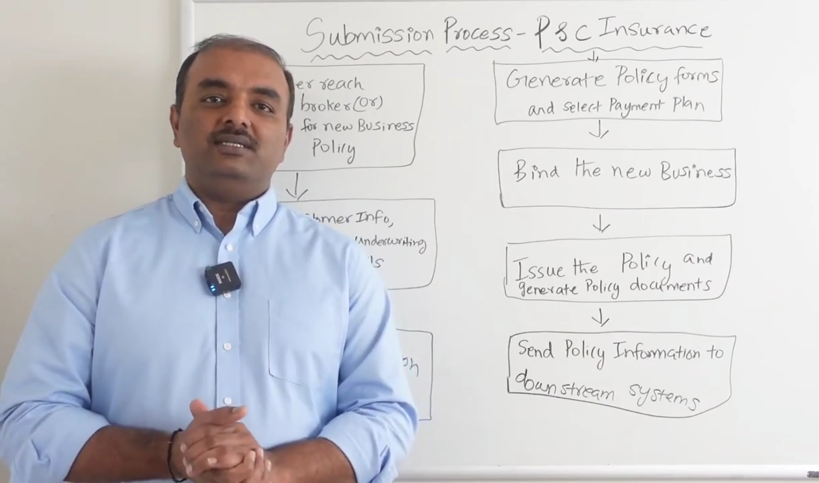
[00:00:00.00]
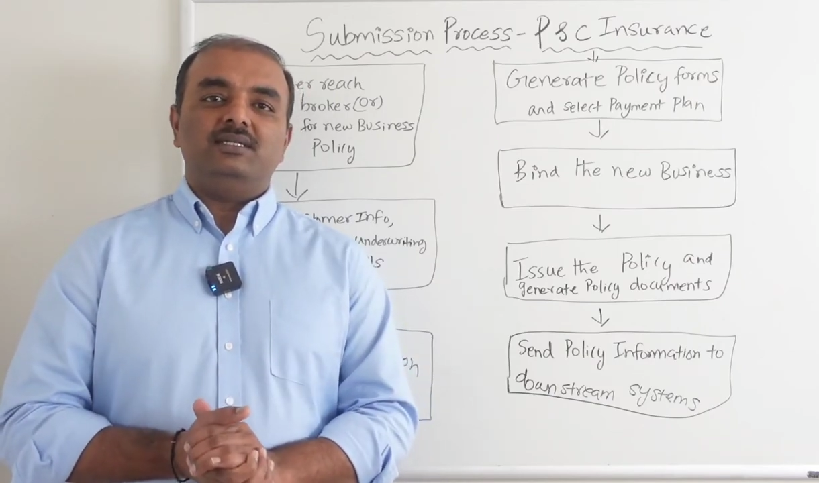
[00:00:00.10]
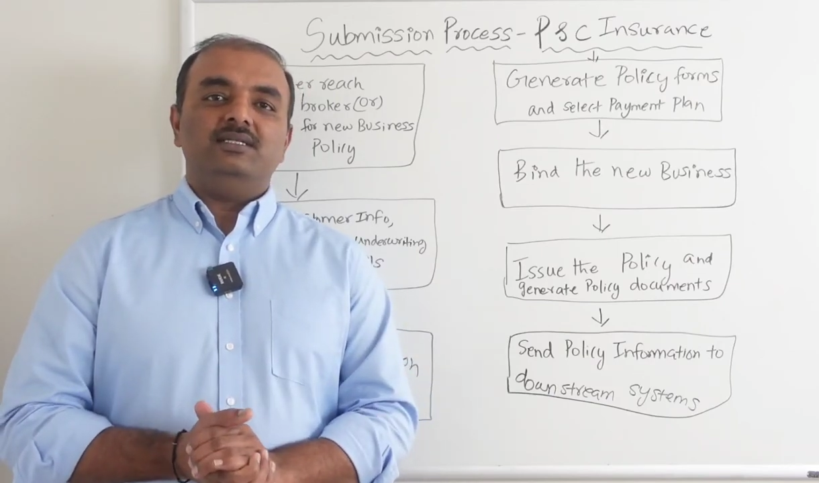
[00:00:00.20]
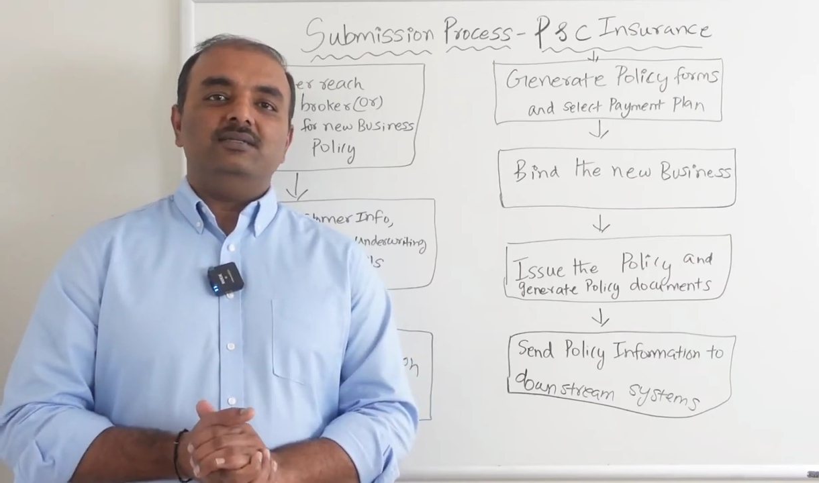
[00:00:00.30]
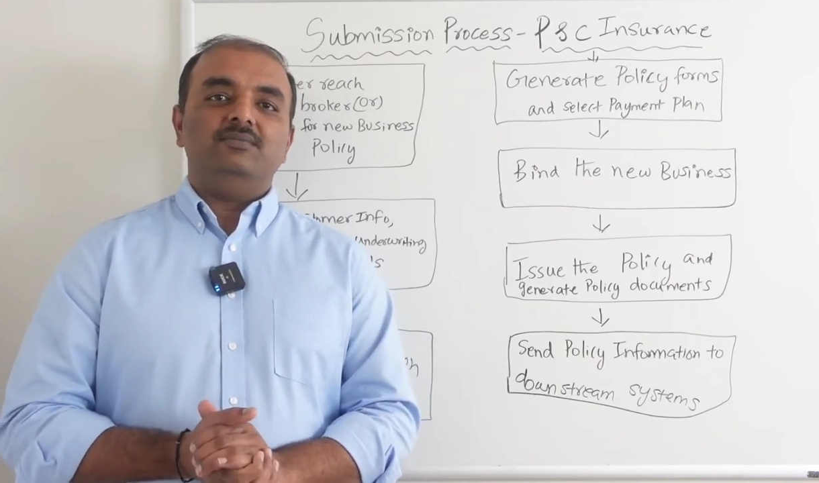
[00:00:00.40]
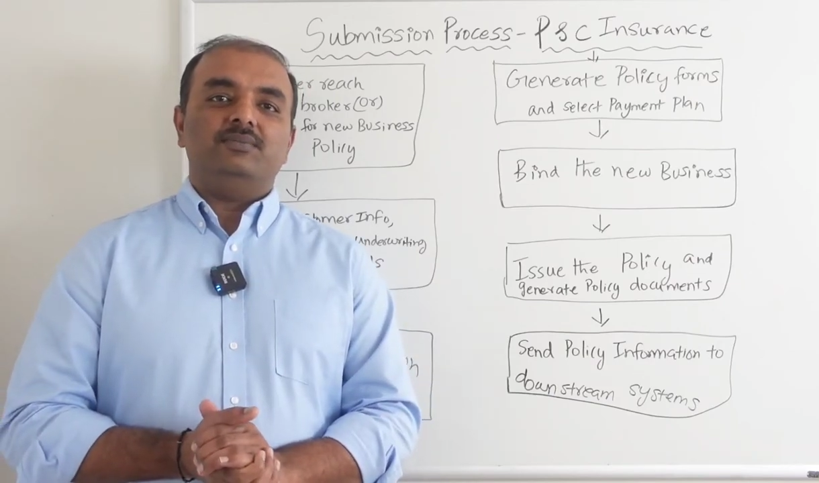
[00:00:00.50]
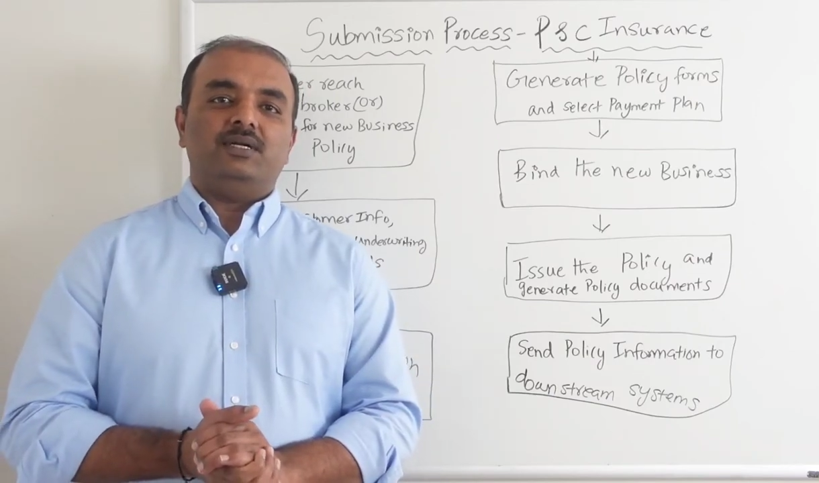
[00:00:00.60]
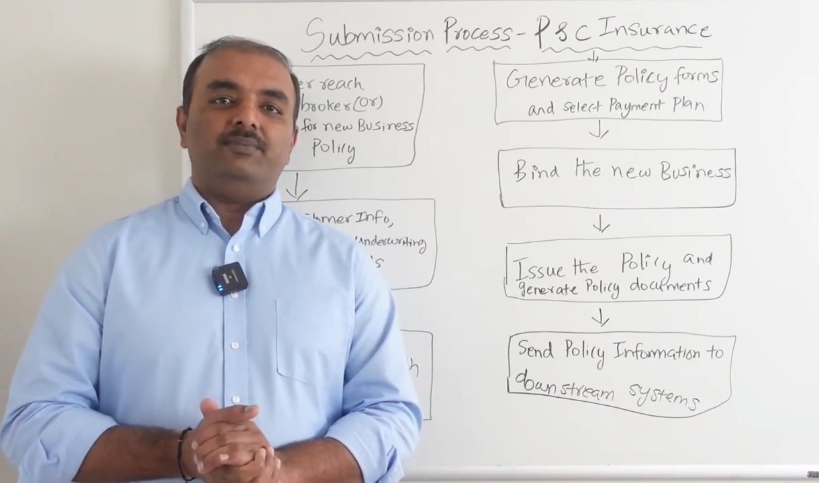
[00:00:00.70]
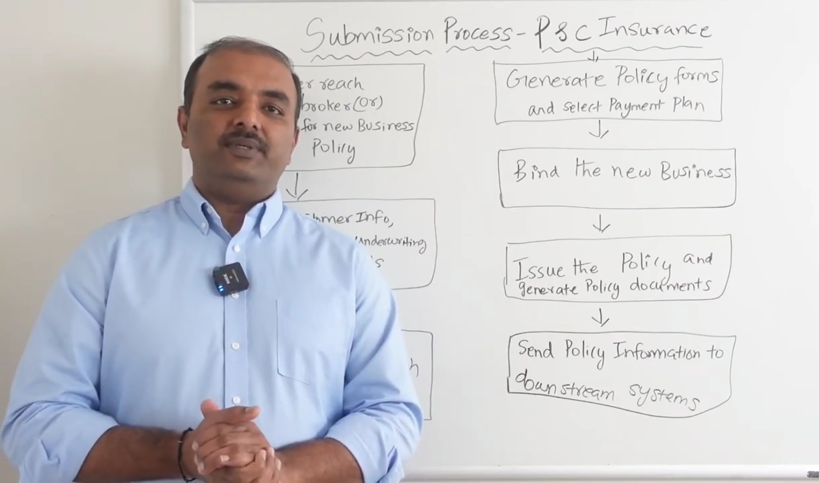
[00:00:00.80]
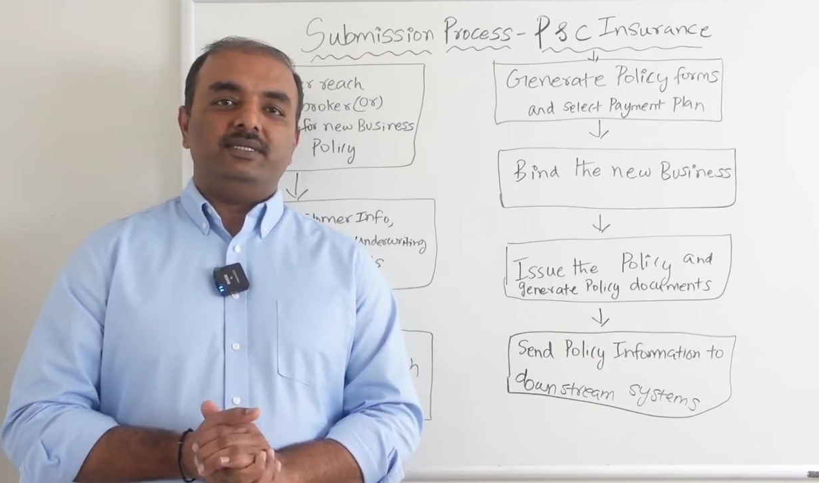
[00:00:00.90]
in
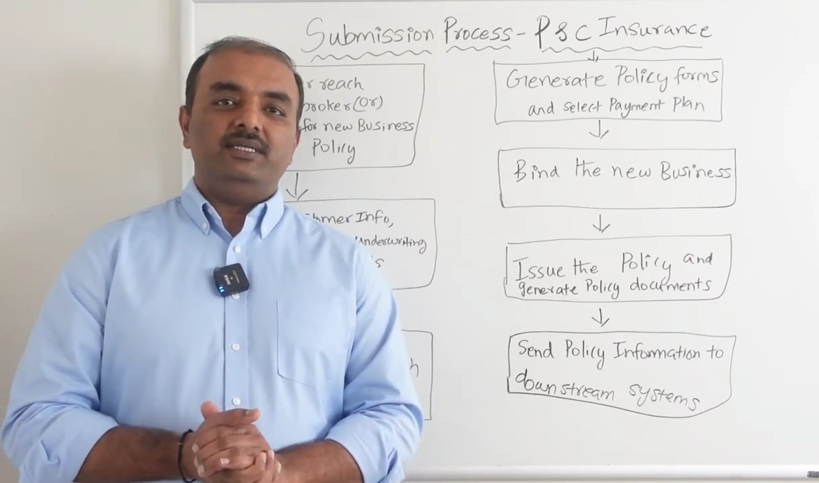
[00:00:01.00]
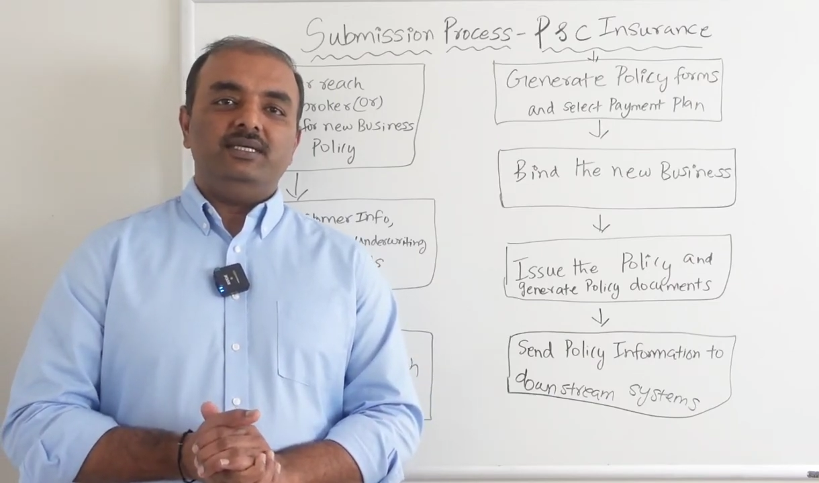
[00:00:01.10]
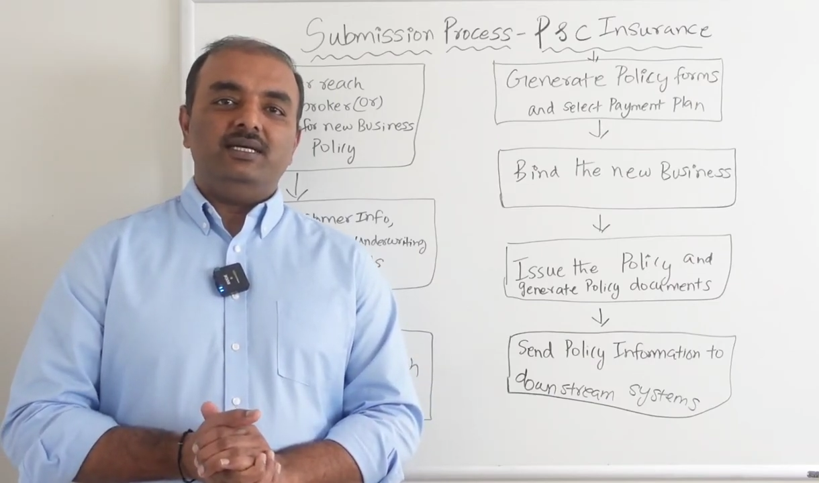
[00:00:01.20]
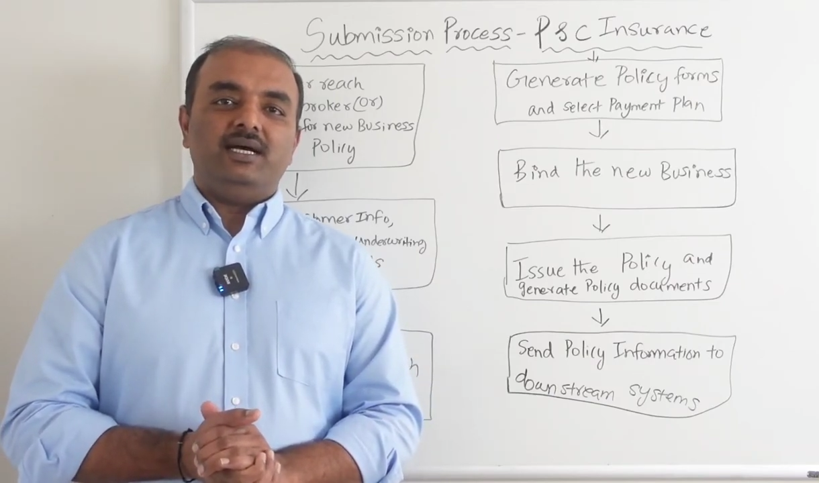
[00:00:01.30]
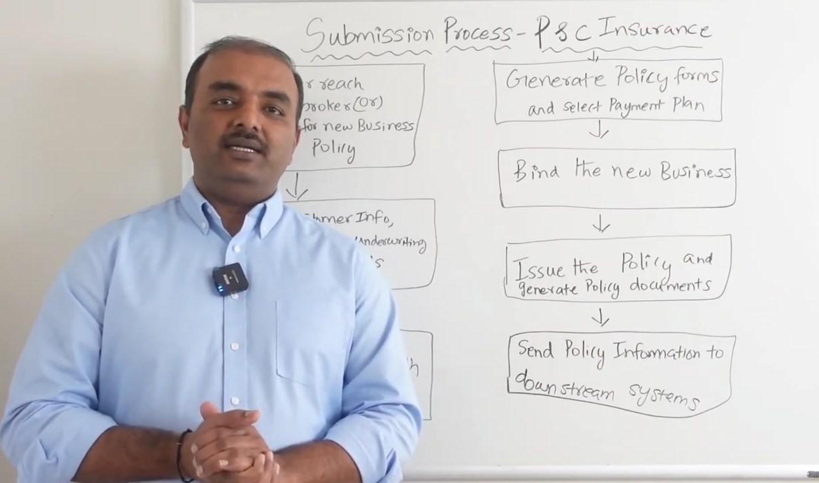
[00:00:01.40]
property